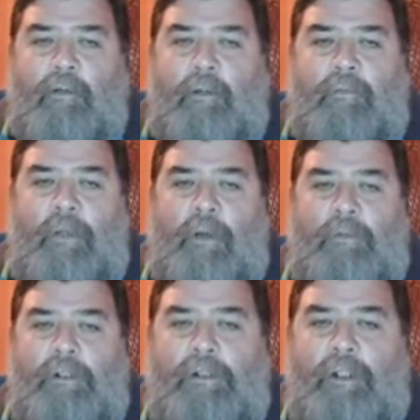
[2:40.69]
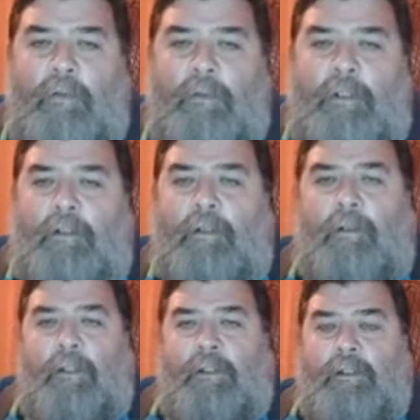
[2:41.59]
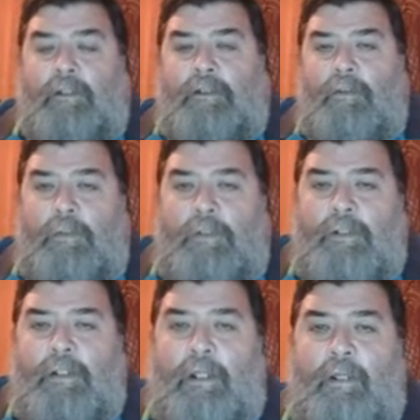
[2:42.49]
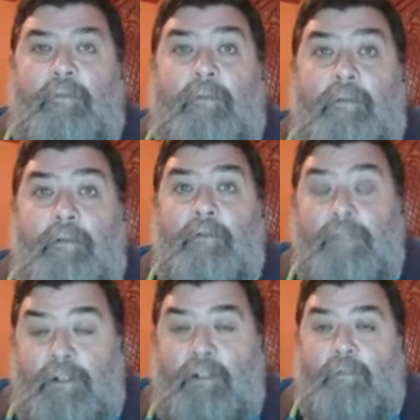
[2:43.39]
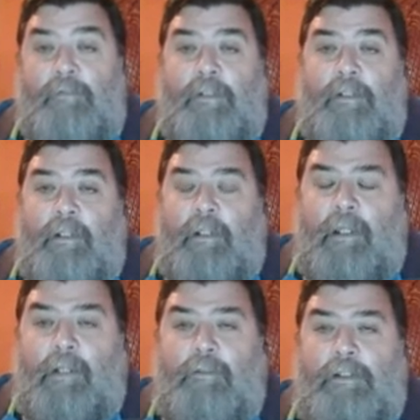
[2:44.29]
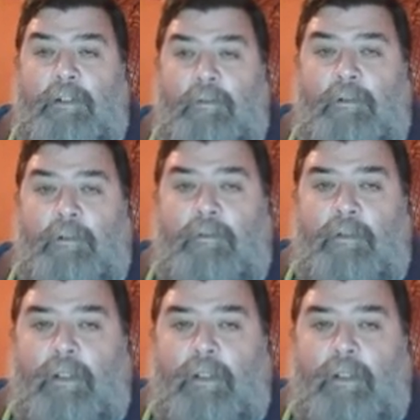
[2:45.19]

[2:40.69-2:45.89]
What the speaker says: We've long just told our clients to sort this out themselves, and we still do.